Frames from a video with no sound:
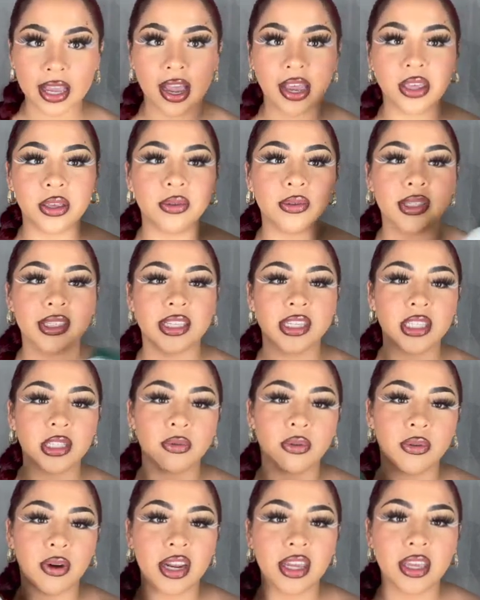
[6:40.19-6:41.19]
I use this
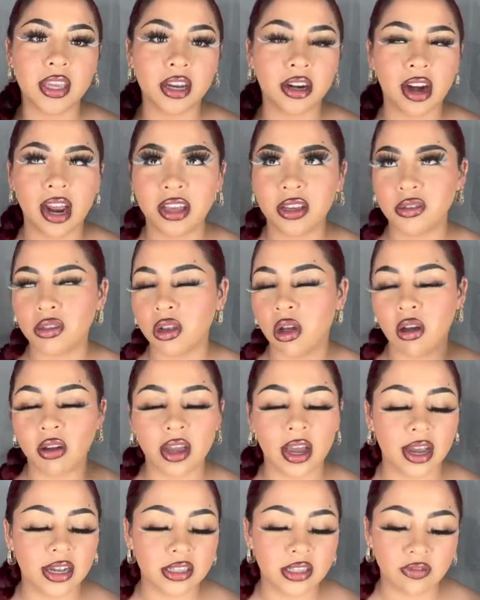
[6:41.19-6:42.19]
one right here. I use all
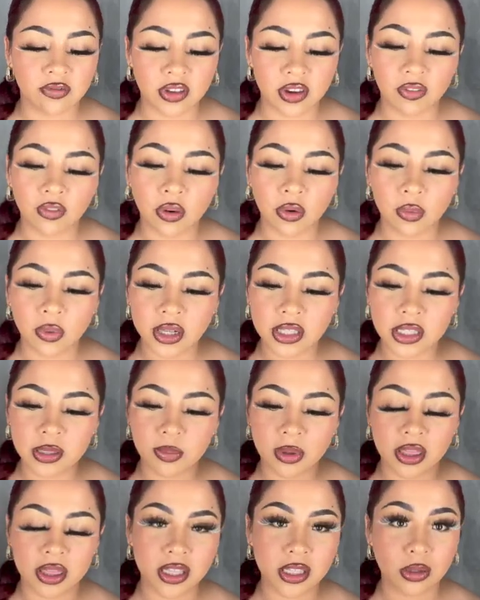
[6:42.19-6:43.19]
kinds of different ones,
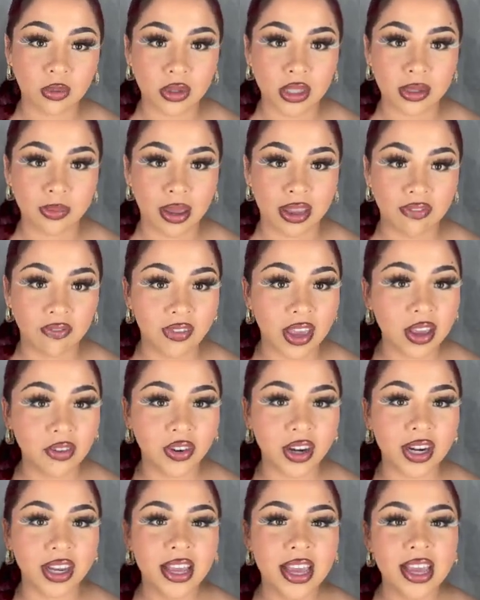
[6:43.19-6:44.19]
but this one's my
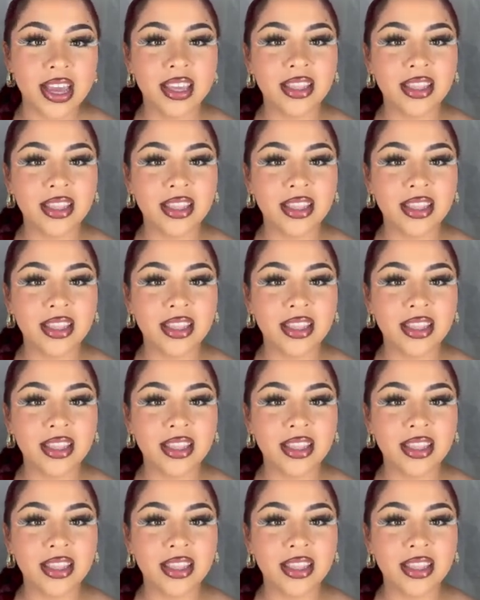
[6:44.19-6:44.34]
favorite.